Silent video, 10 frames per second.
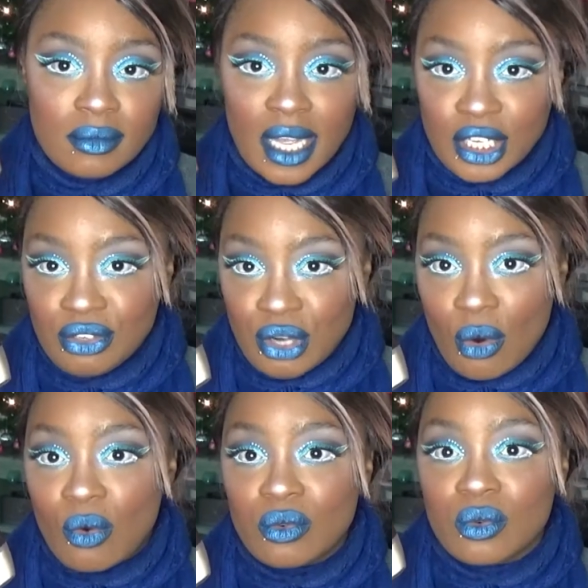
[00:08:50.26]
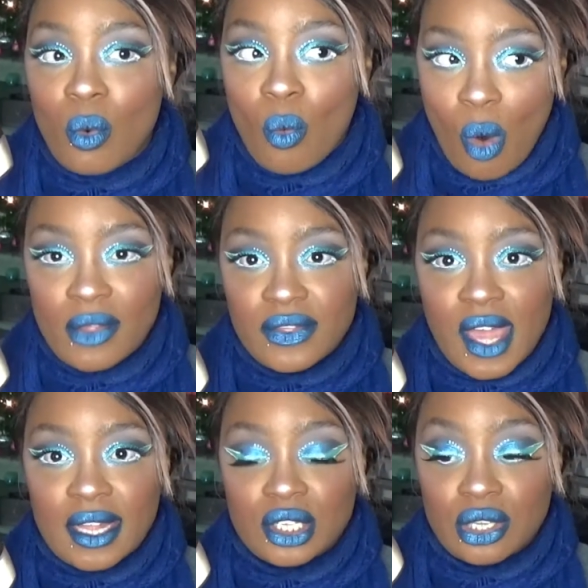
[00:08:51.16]
and you don't want
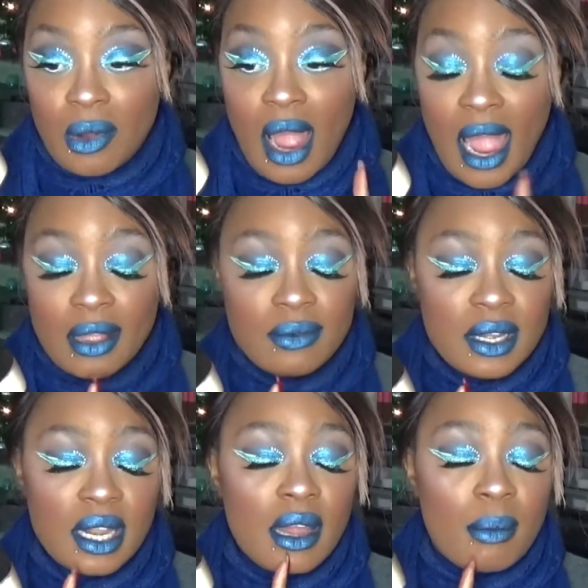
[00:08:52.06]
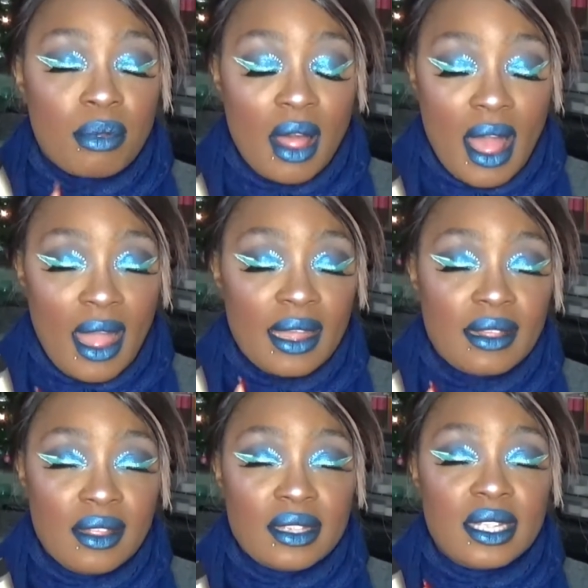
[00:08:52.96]
that. So I would apply
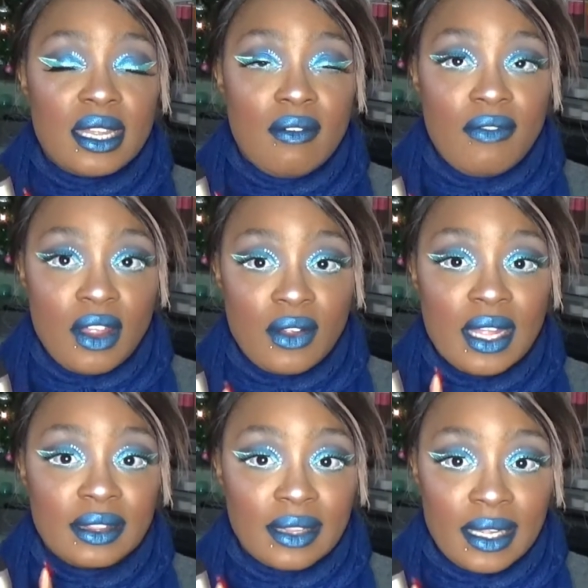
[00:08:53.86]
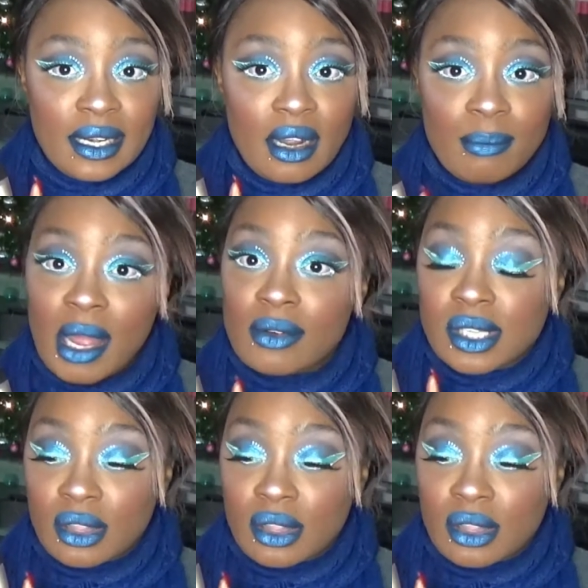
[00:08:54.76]
this in very light amounts.